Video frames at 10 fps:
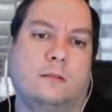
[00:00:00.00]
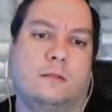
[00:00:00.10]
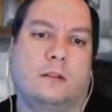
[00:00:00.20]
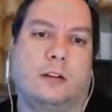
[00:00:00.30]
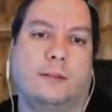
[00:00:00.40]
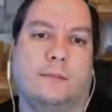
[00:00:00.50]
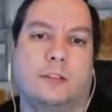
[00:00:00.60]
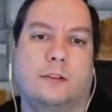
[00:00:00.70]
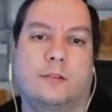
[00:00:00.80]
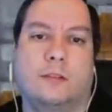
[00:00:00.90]
Alright,
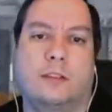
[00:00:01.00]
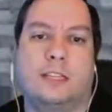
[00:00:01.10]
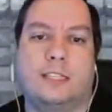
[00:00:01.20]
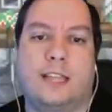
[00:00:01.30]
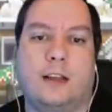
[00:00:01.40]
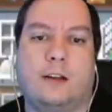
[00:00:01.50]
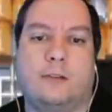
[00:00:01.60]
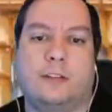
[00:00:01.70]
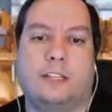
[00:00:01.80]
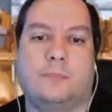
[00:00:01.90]
so this
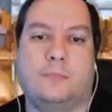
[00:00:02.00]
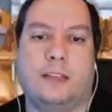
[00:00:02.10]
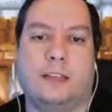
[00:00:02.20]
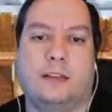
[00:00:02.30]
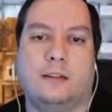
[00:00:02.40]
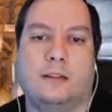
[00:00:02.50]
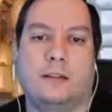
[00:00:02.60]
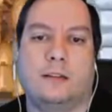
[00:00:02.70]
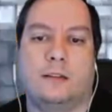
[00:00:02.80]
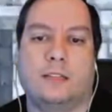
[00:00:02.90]
town is
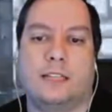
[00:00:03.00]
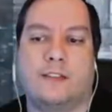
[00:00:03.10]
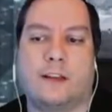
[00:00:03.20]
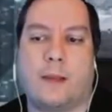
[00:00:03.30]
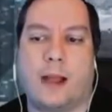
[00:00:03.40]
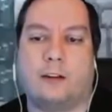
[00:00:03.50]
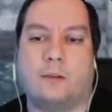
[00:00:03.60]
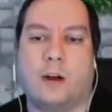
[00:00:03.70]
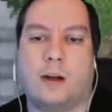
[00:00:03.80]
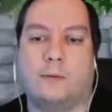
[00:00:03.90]
having a
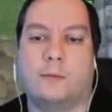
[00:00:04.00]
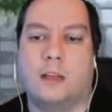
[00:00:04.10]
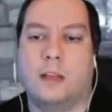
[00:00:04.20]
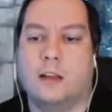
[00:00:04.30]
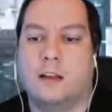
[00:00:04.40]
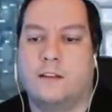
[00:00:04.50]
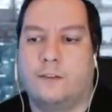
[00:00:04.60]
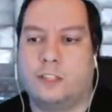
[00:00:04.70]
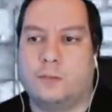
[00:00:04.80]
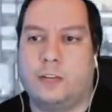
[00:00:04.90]
pirate problem.
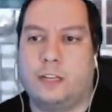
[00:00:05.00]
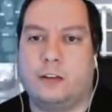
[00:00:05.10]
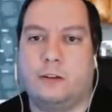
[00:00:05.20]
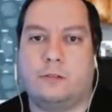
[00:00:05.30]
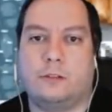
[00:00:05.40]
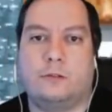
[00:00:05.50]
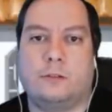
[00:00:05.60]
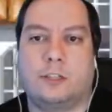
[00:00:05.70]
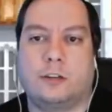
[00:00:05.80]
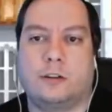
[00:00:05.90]
First, we need to go to
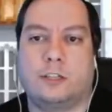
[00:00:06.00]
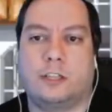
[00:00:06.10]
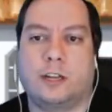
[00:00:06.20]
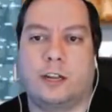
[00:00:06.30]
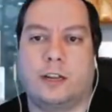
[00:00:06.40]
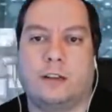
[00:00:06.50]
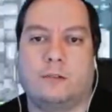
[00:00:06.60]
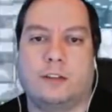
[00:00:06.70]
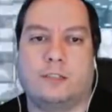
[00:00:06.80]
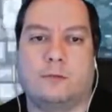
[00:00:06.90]
the church and
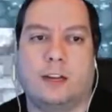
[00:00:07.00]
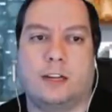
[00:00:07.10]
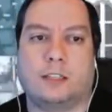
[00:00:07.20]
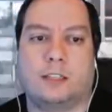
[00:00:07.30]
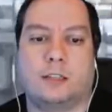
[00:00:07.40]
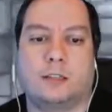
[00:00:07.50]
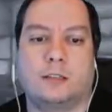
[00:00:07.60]
resurrect...